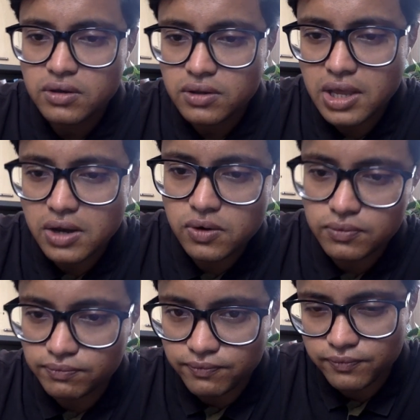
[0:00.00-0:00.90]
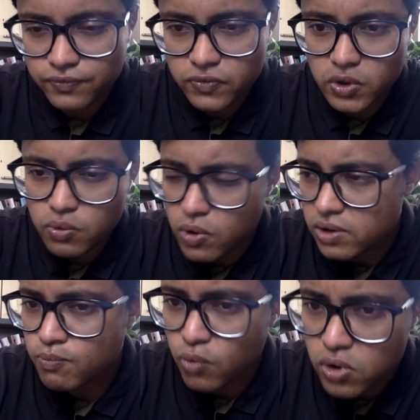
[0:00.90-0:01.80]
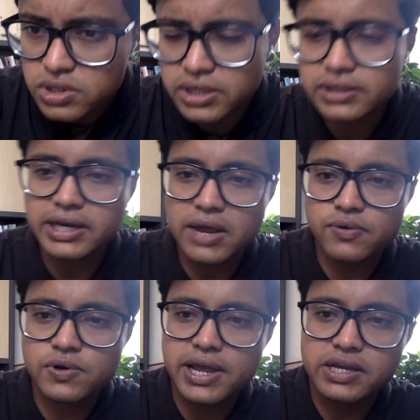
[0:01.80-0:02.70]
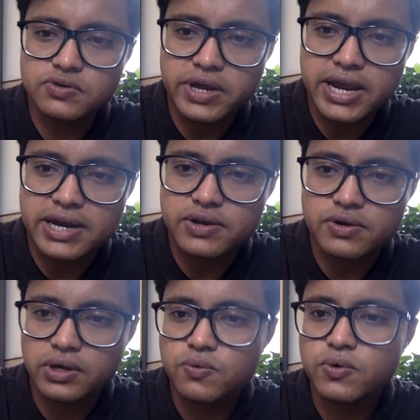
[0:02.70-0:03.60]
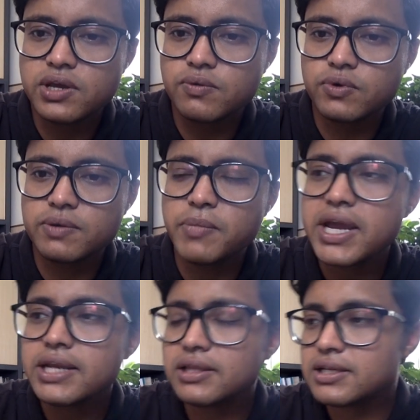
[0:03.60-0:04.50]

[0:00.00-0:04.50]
now one more thing that I would like to add. Okay, we made